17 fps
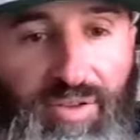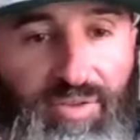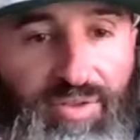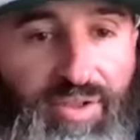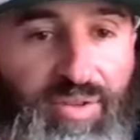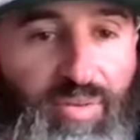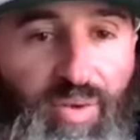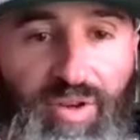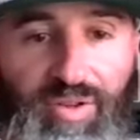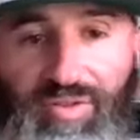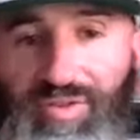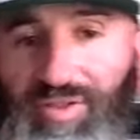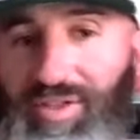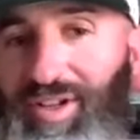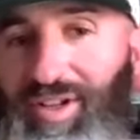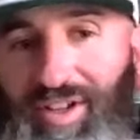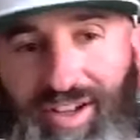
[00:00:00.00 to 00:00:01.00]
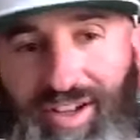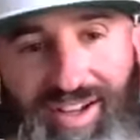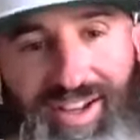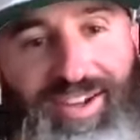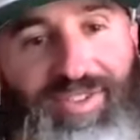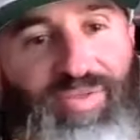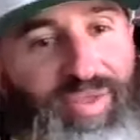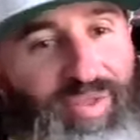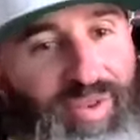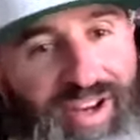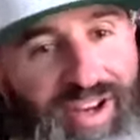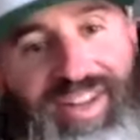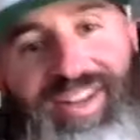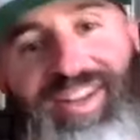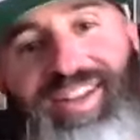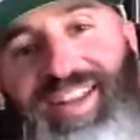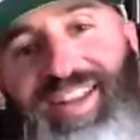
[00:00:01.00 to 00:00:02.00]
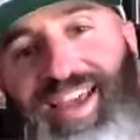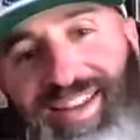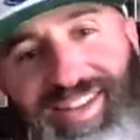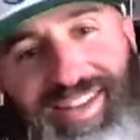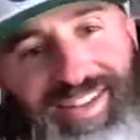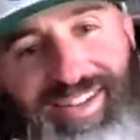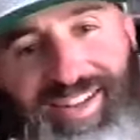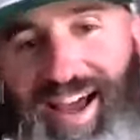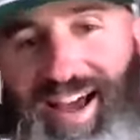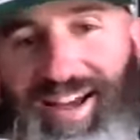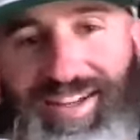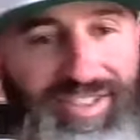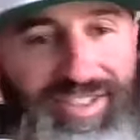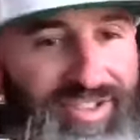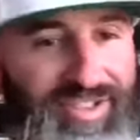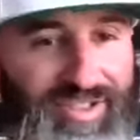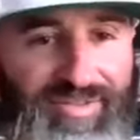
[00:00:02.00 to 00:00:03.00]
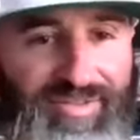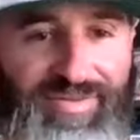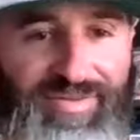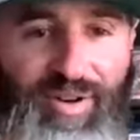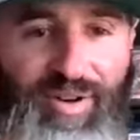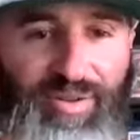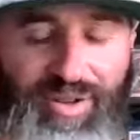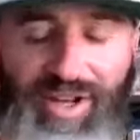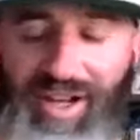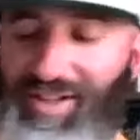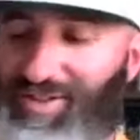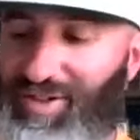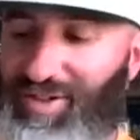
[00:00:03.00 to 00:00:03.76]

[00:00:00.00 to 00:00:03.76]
Those are your words, right? And then the, then the actions just follow that.